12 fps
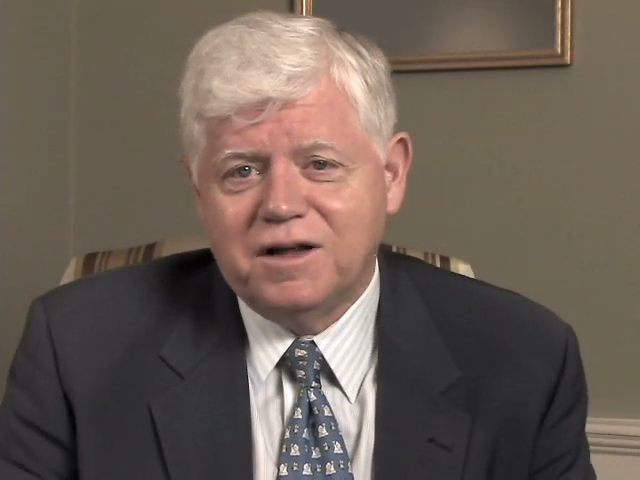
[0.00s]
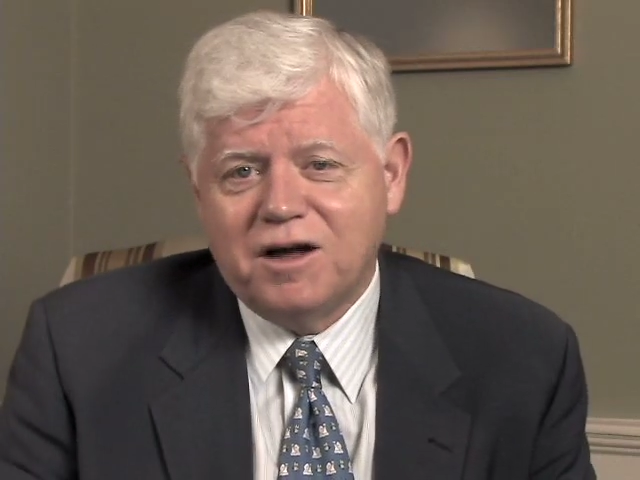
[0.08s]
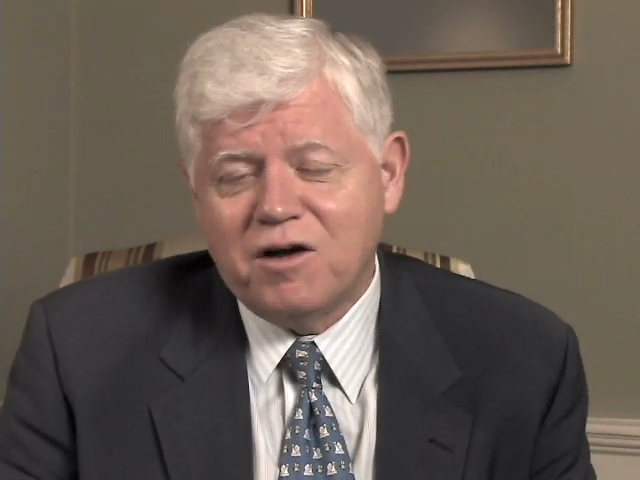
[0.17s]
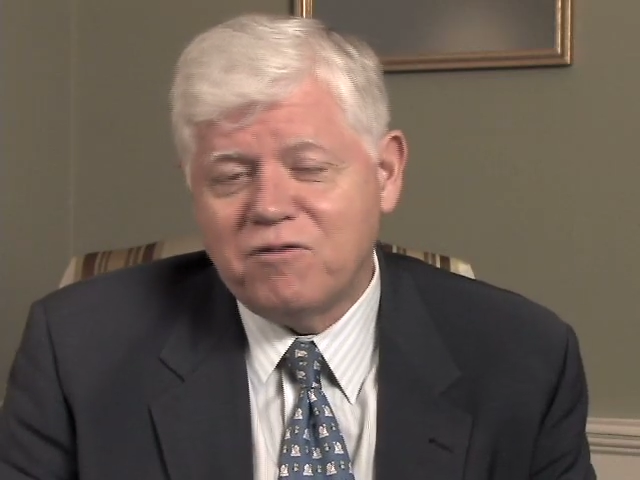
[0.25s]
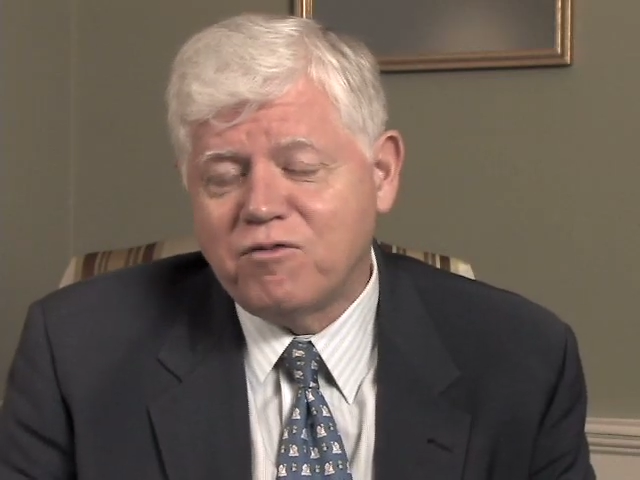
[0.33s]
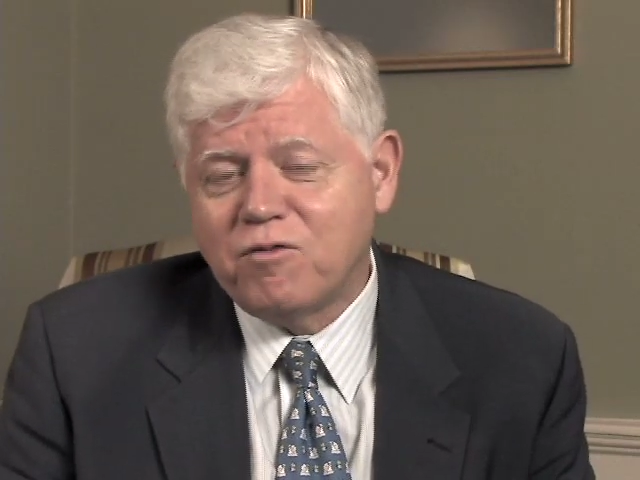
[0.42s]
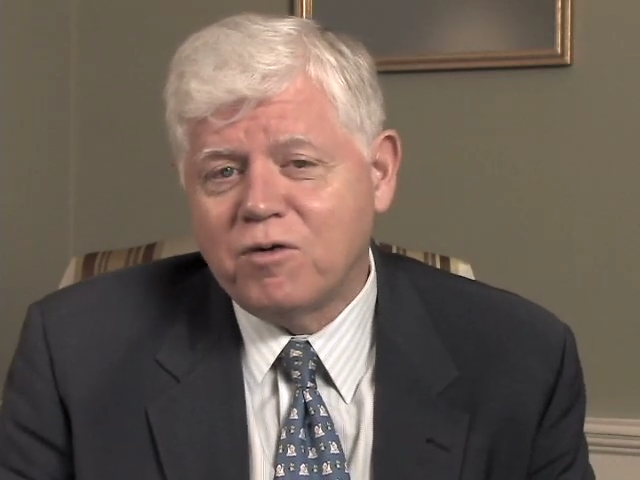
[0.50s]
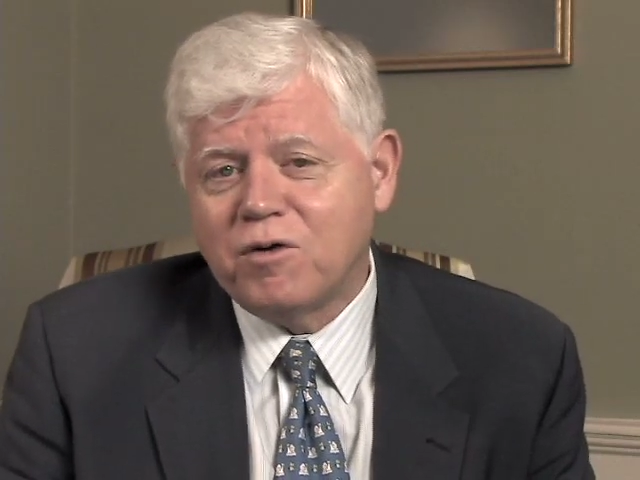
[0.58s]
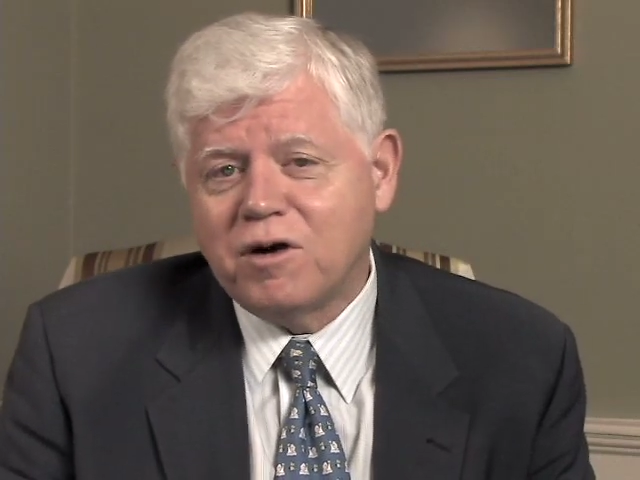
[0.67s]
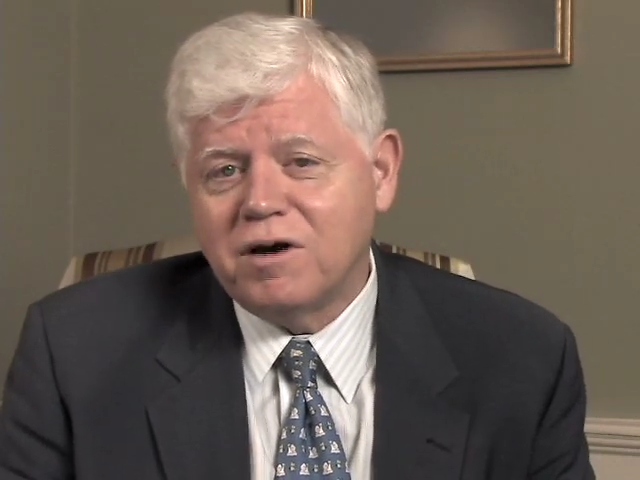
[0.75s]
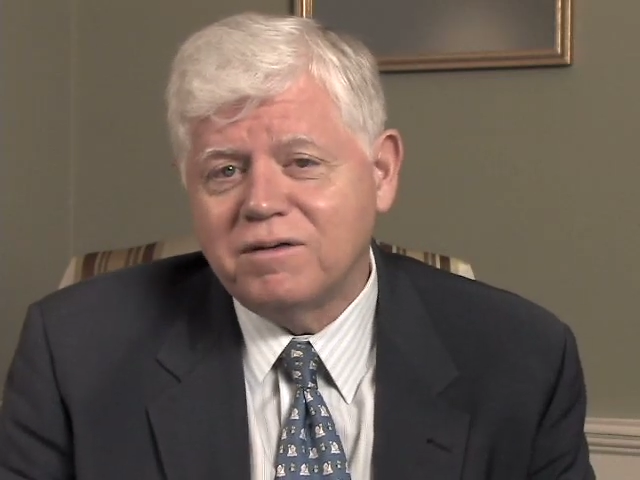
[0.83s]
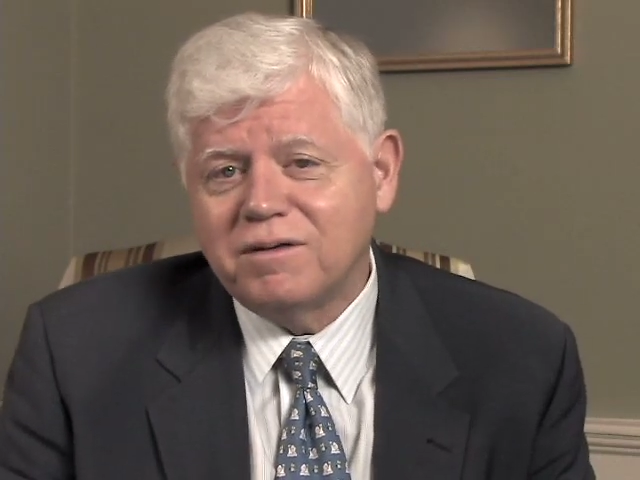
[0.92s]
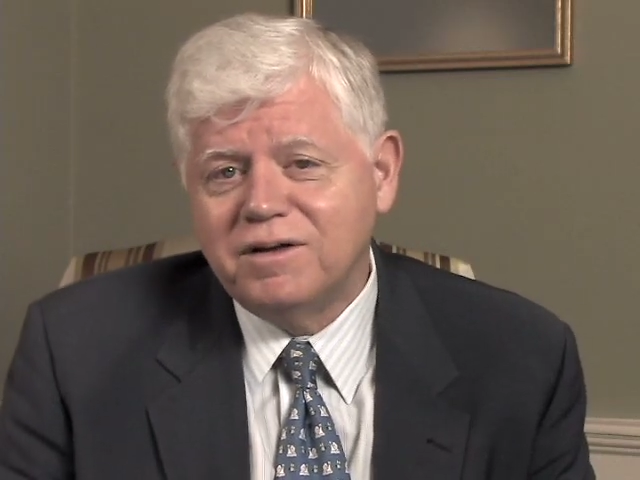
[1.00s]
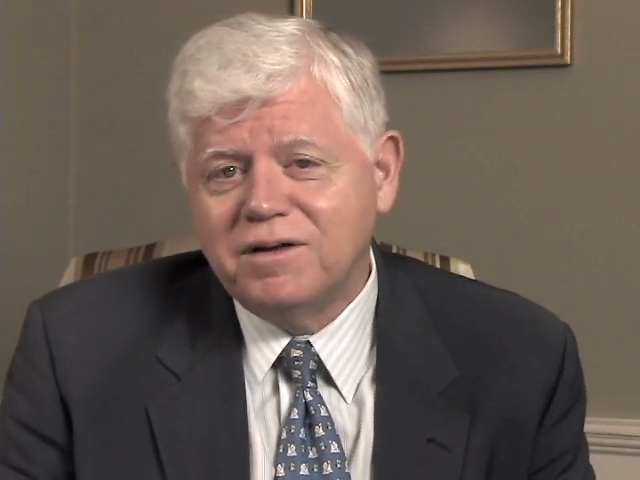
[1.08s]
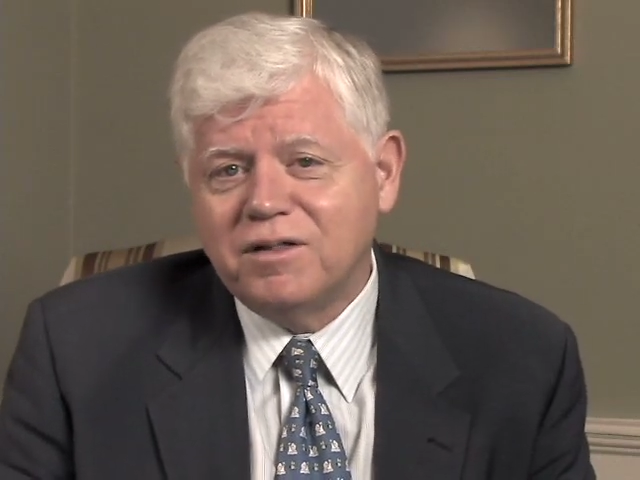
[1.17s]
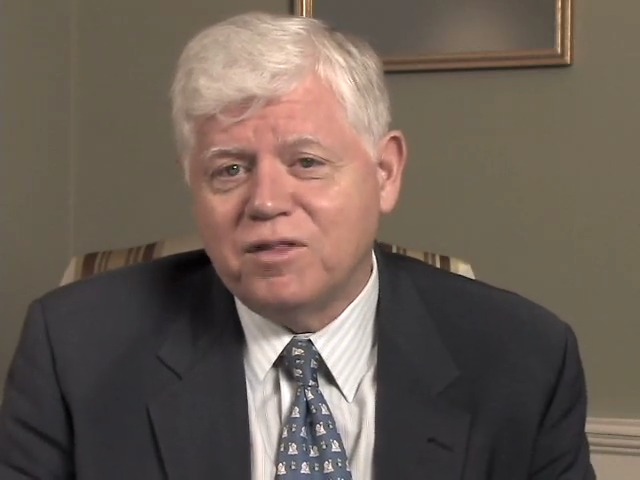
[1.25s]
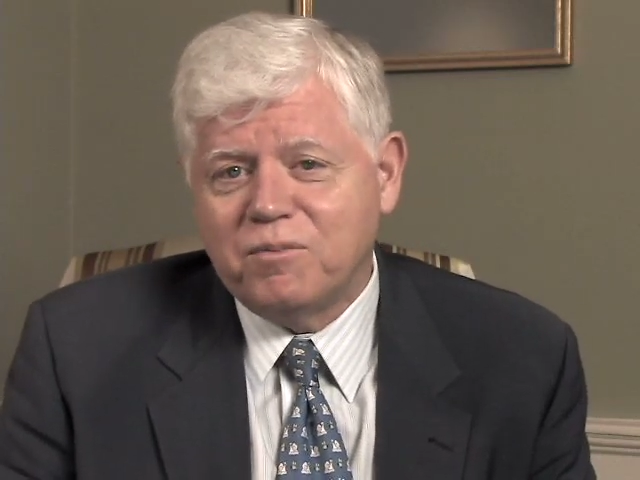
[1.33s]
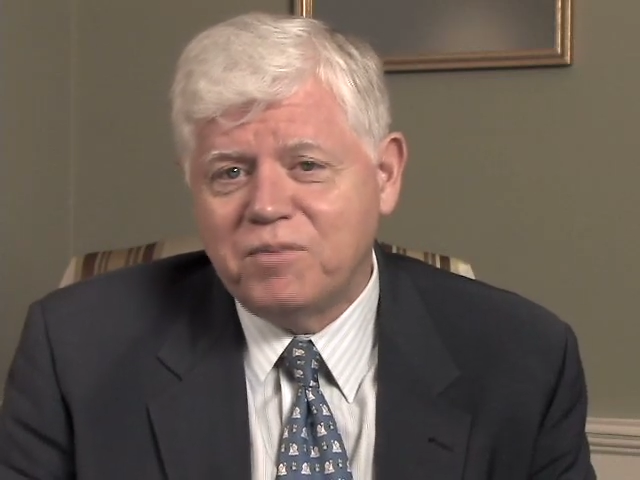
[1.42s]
uh, for the